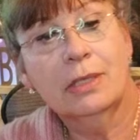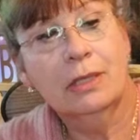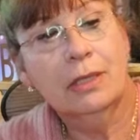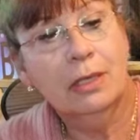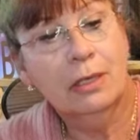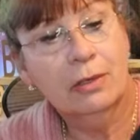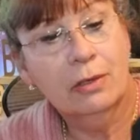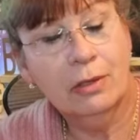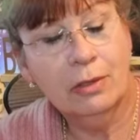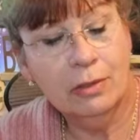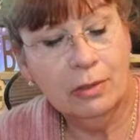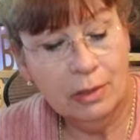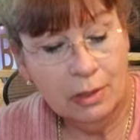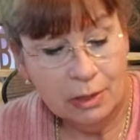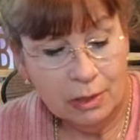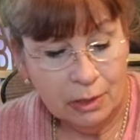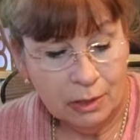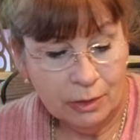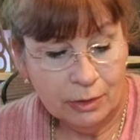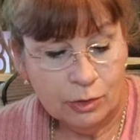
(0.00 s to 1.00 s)
think I'll
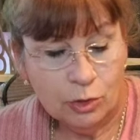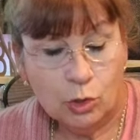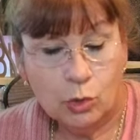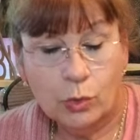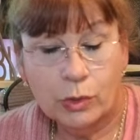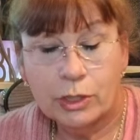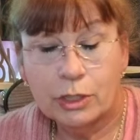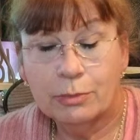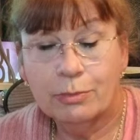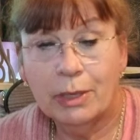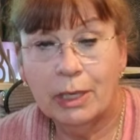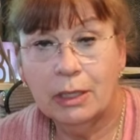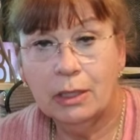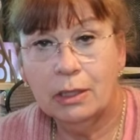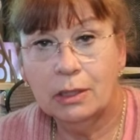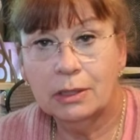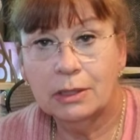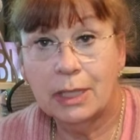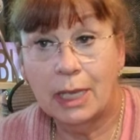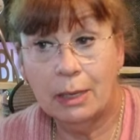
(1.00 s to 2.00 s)
switch my
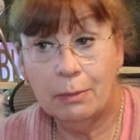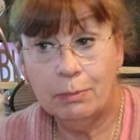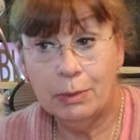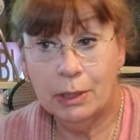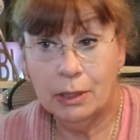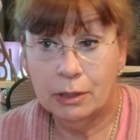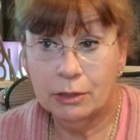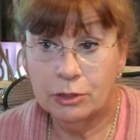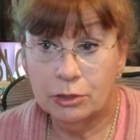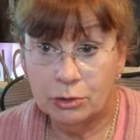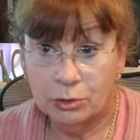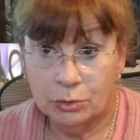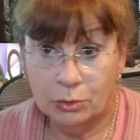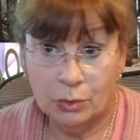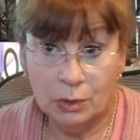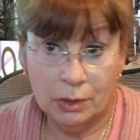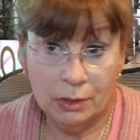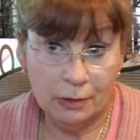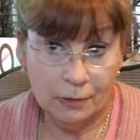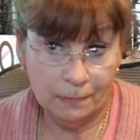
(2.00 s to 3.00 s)
taping to
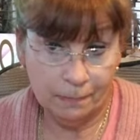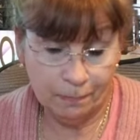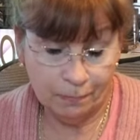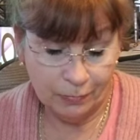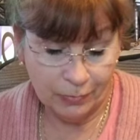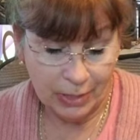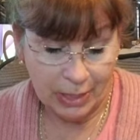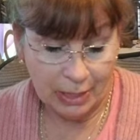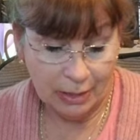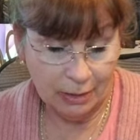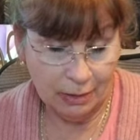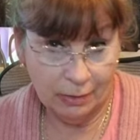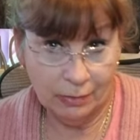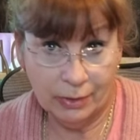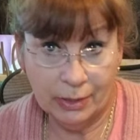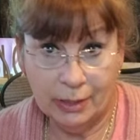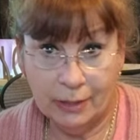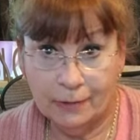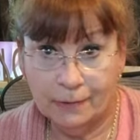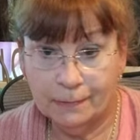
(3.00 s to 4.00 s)
that
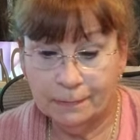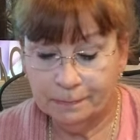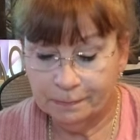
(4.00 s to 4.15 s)
area.